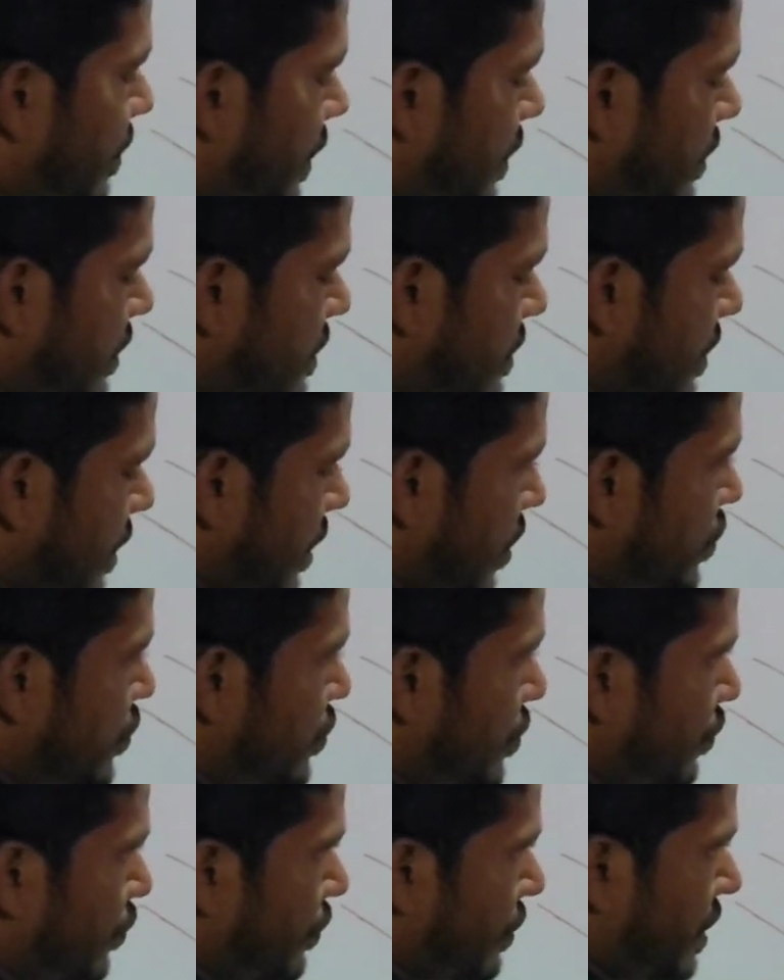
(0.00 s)
by this edge
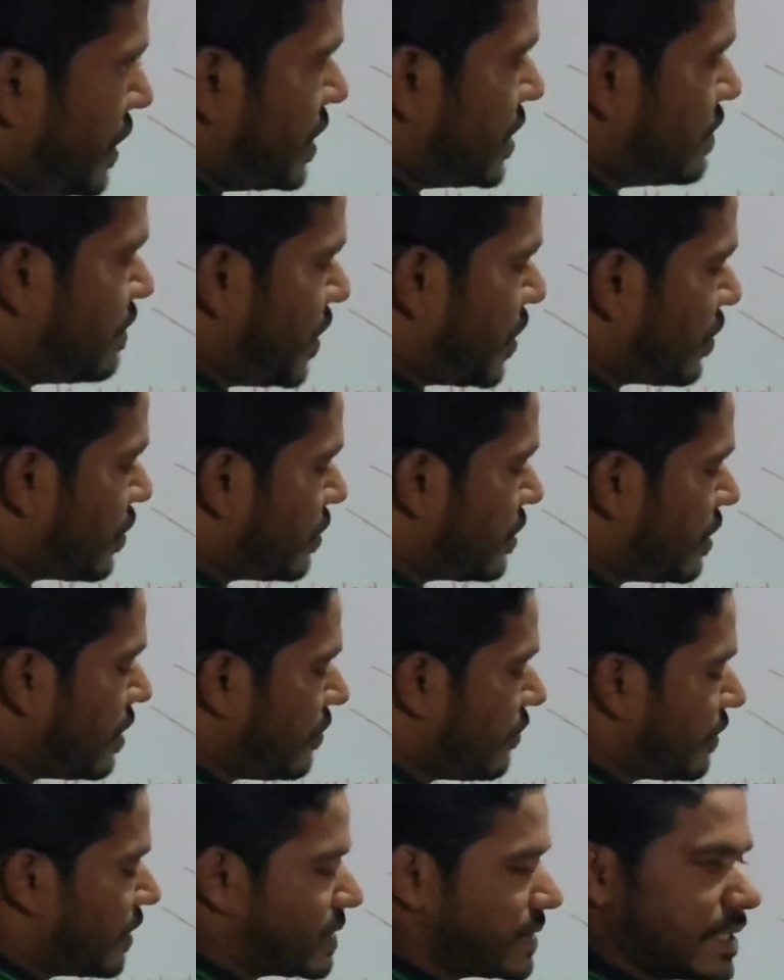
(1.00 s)
view with respect to the
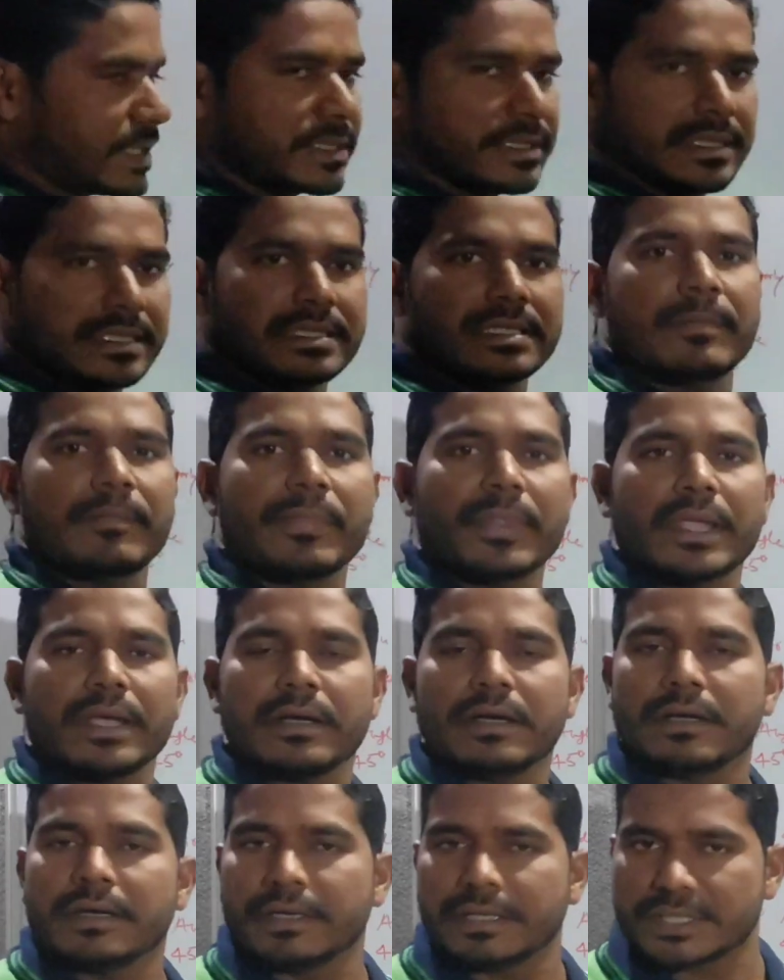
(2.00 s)
reference axis
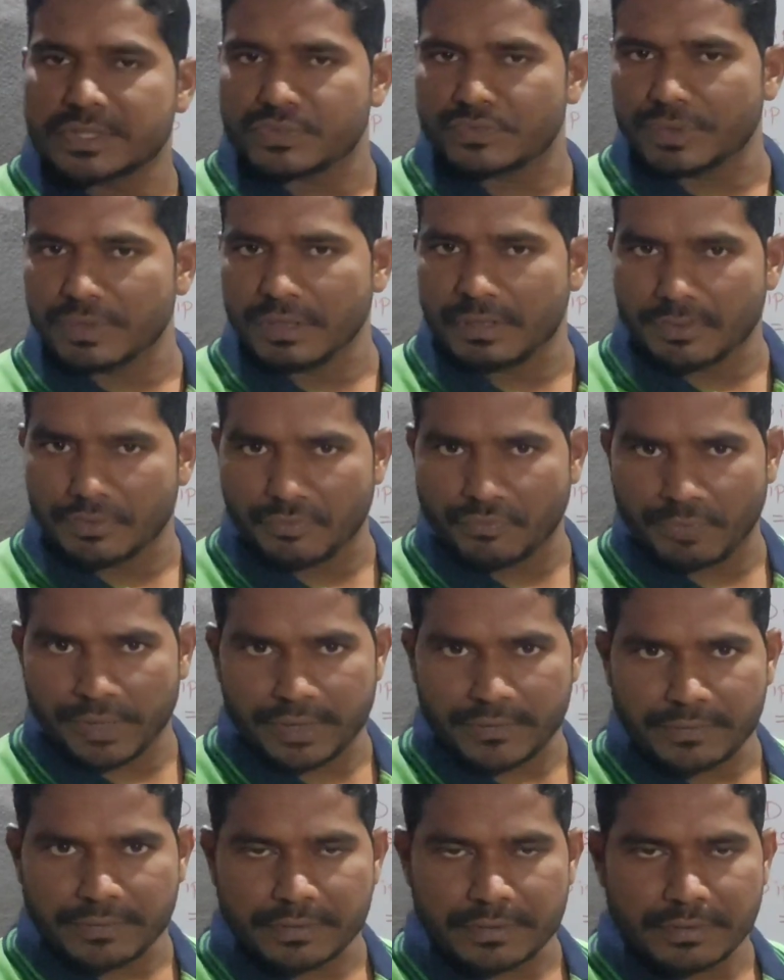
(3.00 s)
x1
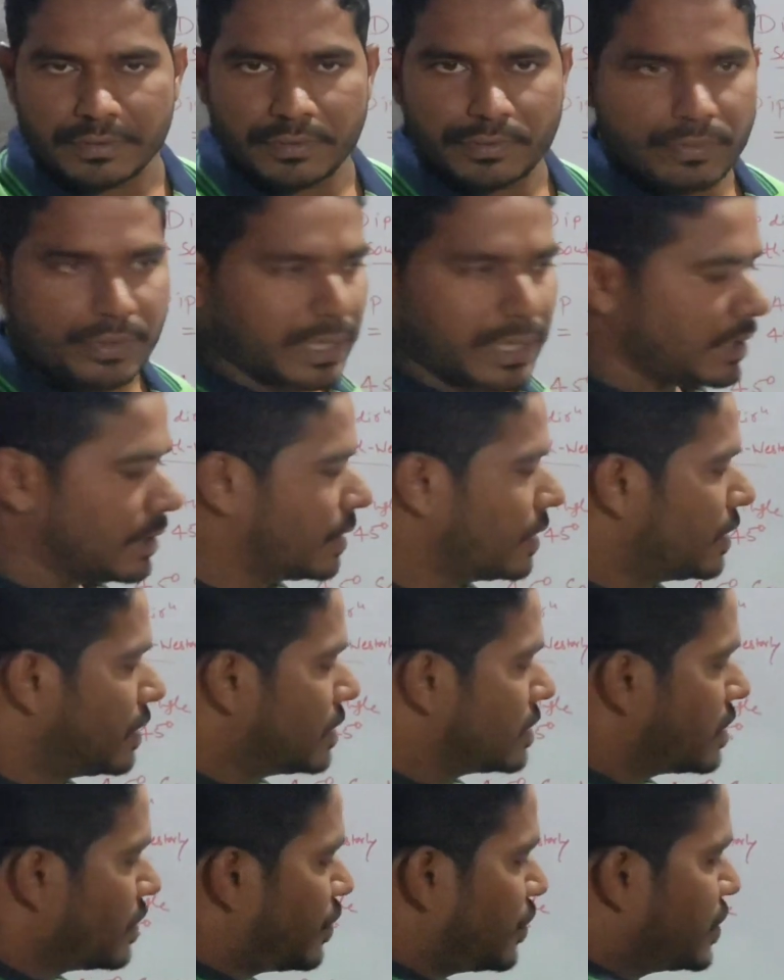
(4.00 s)
y1, okay.
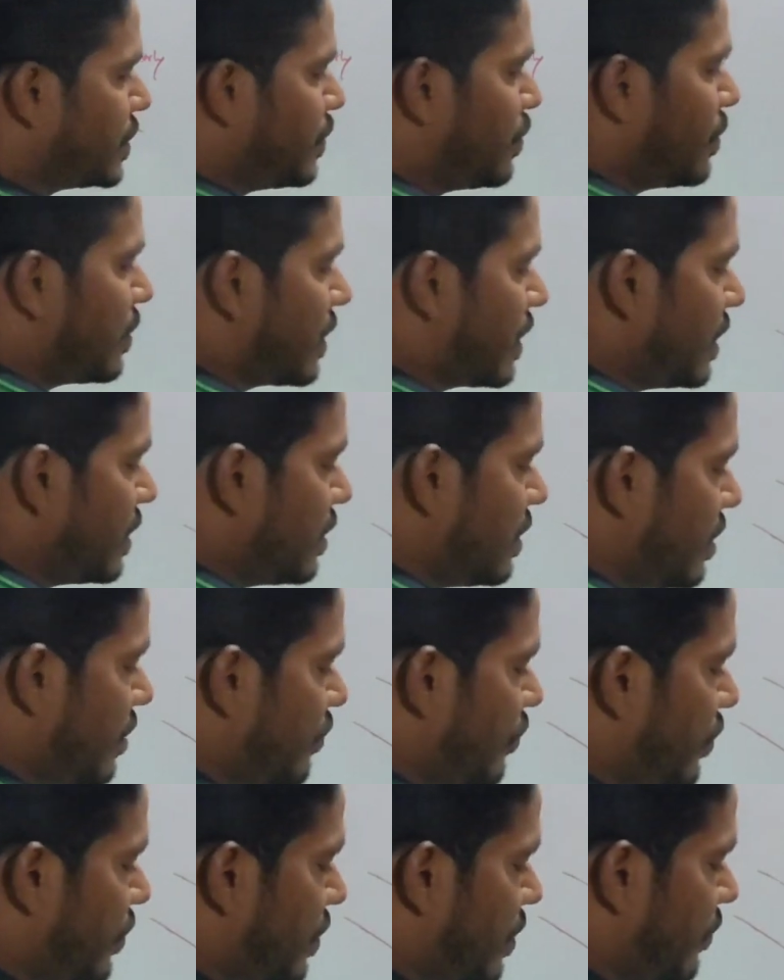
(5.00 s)
Suppose if you get that
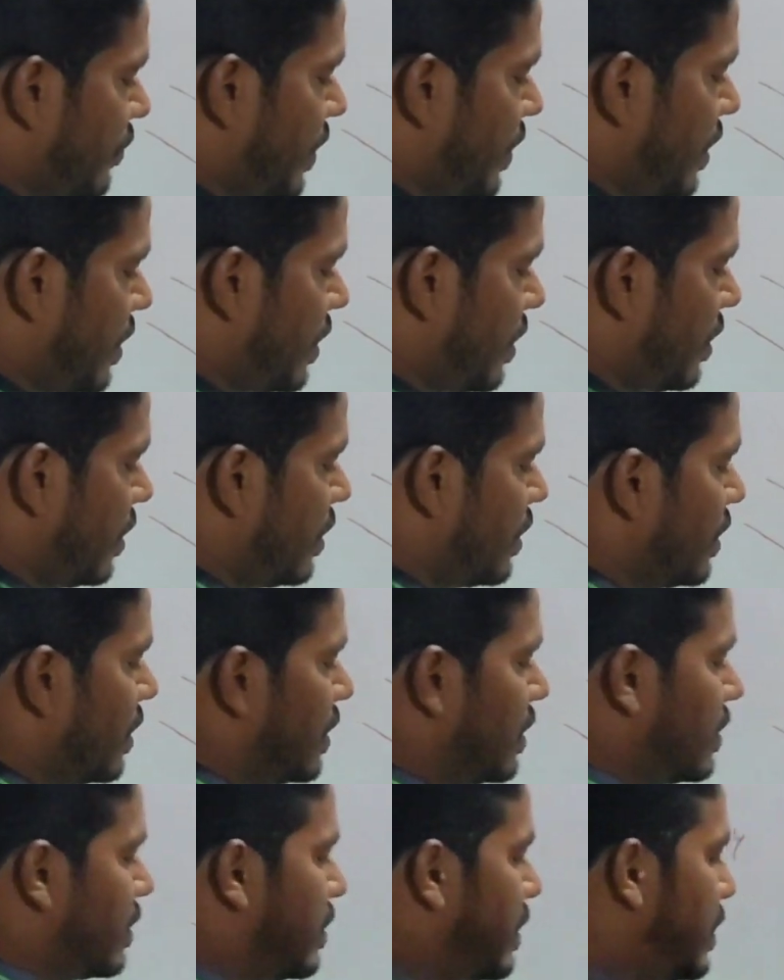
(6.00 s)
45 degree,
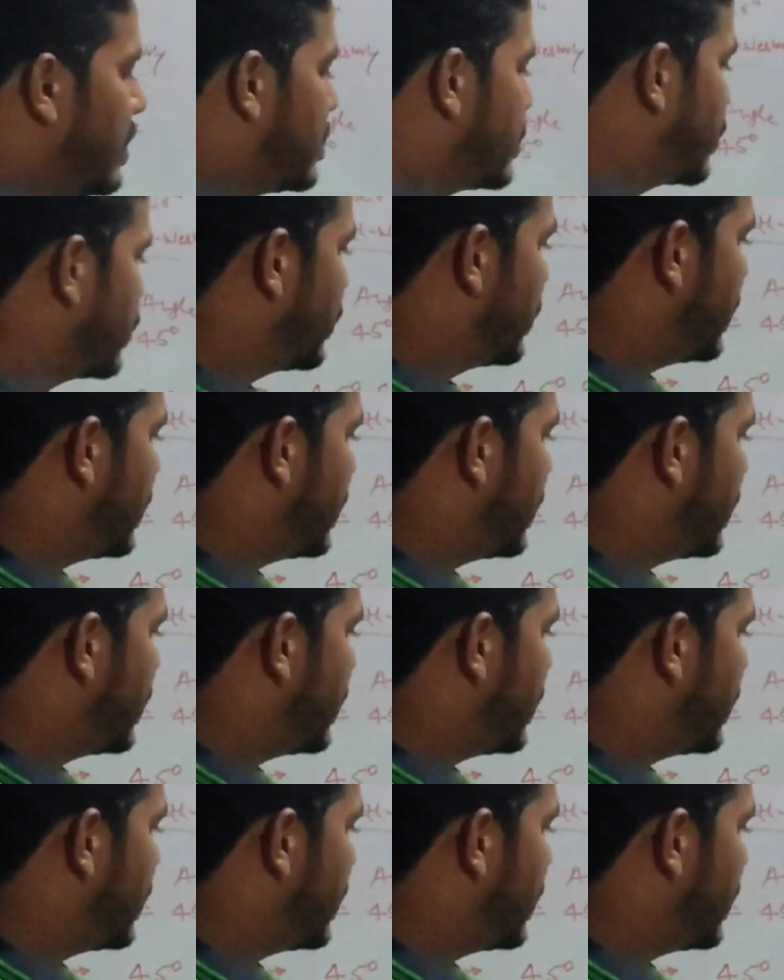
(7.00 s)
then so